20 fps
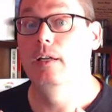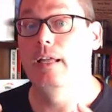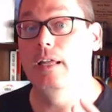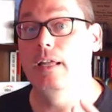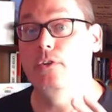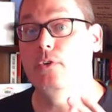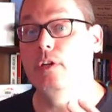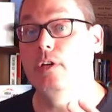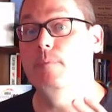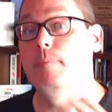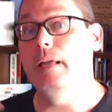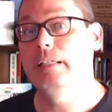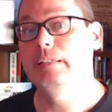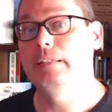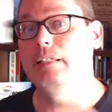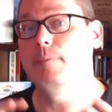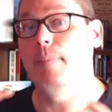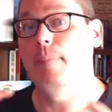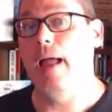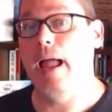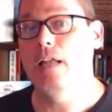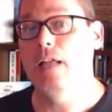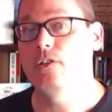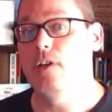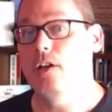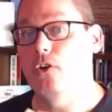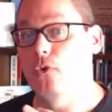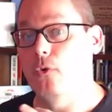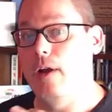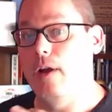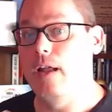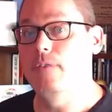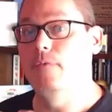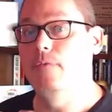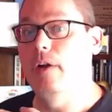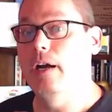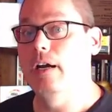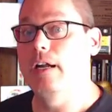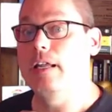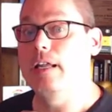and you could mix and match and create
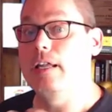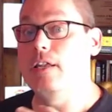very